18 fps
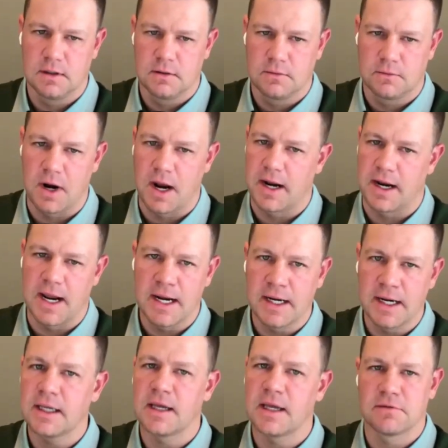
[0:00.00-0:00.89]
Right.
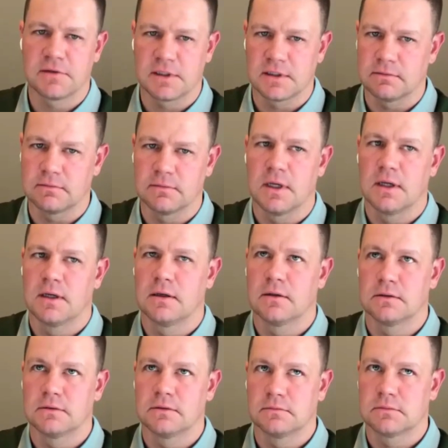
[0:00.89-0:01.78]
Any given
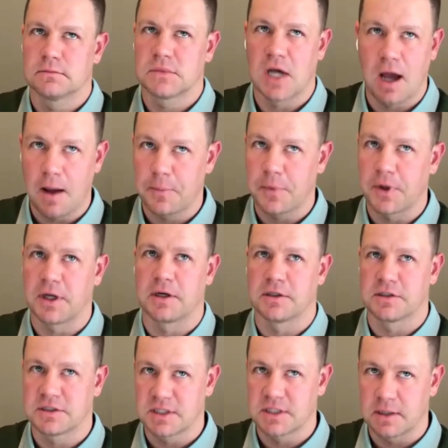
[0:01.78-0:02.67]
topic
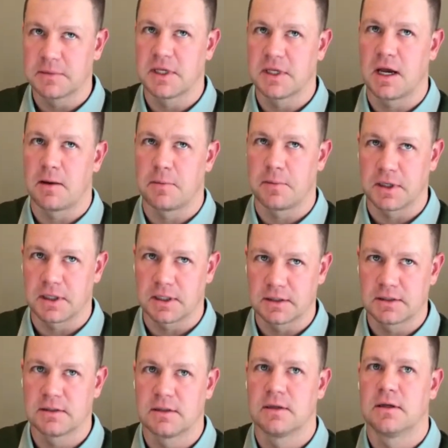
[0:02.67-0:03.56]
or
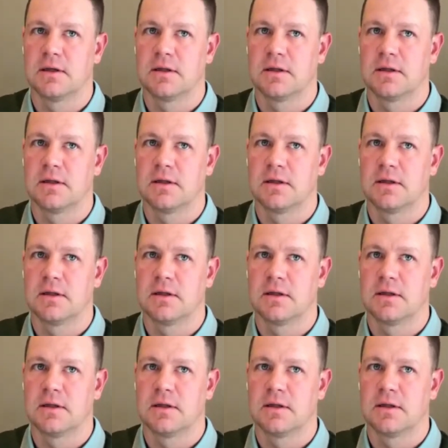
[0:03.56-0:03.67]
subtopics,